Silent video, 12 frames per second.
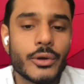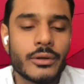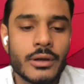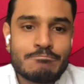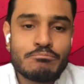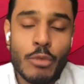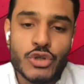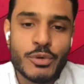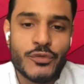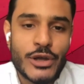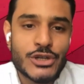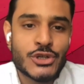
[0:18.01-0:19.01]
Uh, most
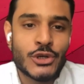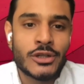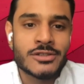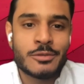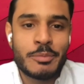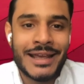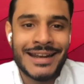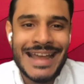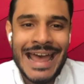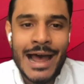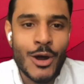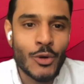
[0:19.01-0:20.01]
professionals spend
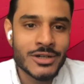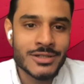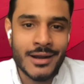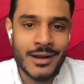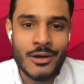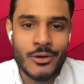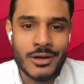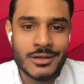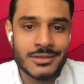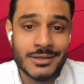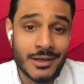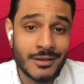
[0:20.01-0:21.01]
hours and
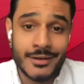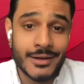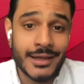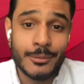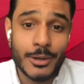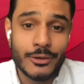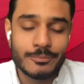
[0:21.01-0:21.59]
hours in their email.